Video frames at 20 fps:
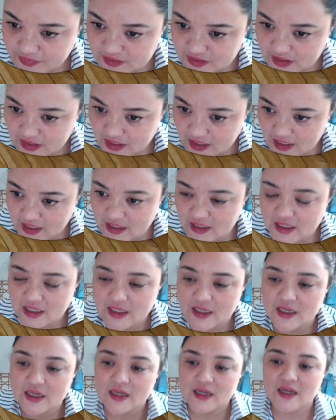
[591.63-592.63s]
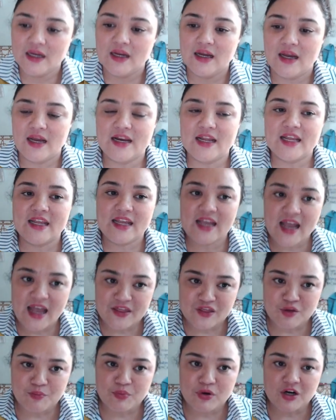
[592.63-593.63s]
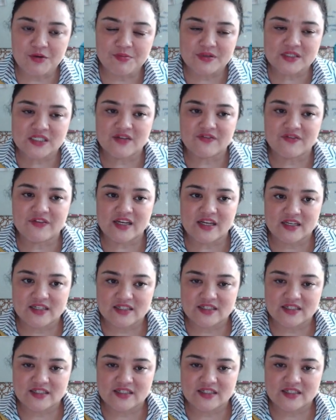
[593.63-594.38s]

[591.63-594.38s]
Okay. And again, the purpose of it,